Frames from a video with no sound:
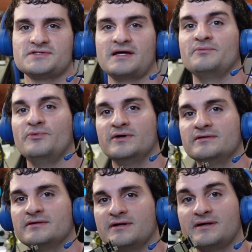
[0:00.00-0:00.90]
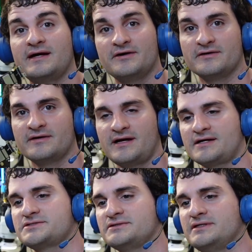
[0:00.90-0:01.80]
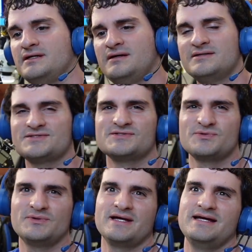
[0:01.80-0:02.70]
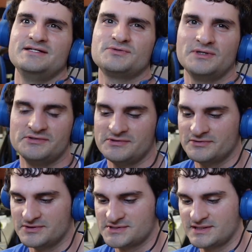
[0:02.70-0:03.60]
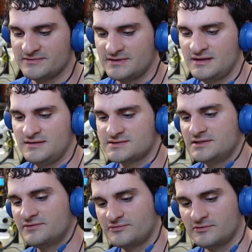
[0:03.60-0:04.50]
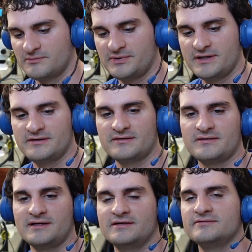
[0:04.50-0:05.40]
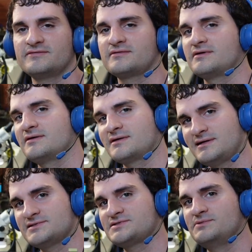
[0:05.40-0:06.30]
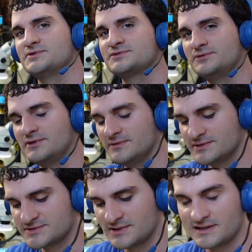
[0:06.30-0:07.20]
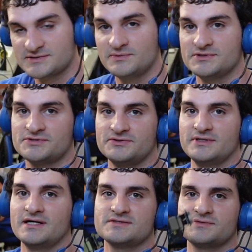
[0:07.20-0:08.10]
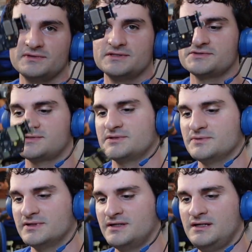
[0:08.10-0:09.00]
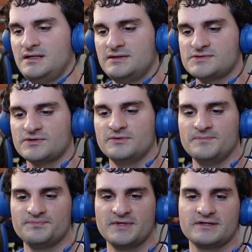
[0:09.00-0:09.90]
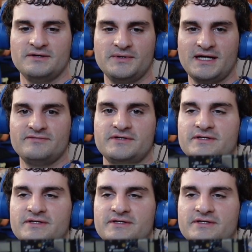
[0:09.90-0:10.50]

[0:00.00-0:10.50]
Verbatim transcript: is the M one uh, Air, actually. It's the A twenty-three thirty-seven. It's in here for repair and uh, kind of see what's going on with it. So I actually want to show you guys a really interesting one. So again, we have it